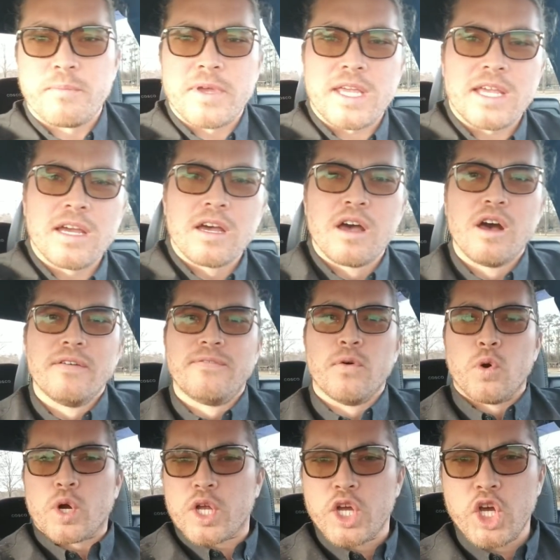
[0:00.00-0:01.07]
me
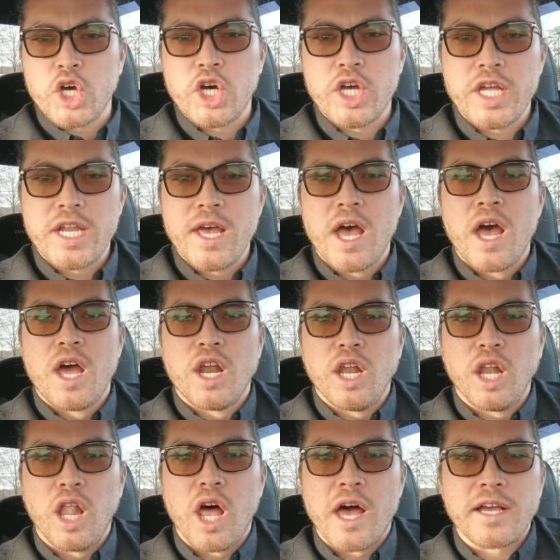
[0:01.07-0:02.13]
for good
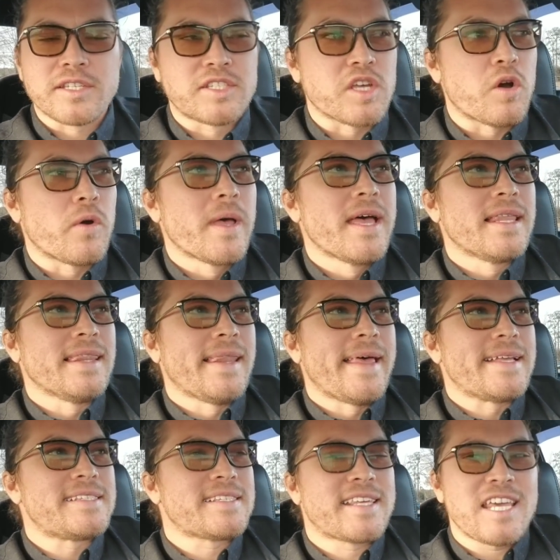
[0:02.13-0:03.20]
luck. So
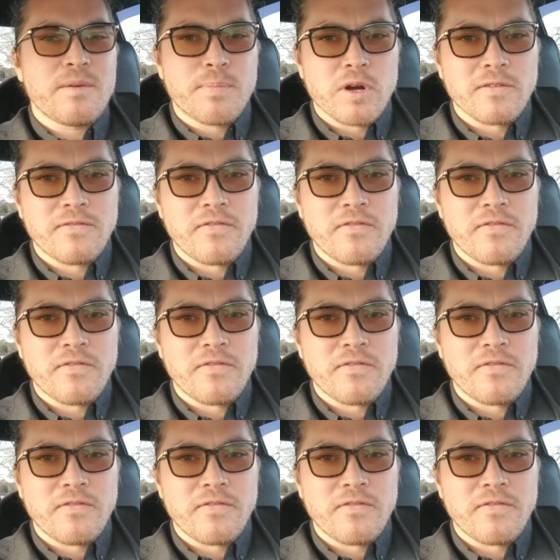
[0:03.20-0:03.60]
let's keep our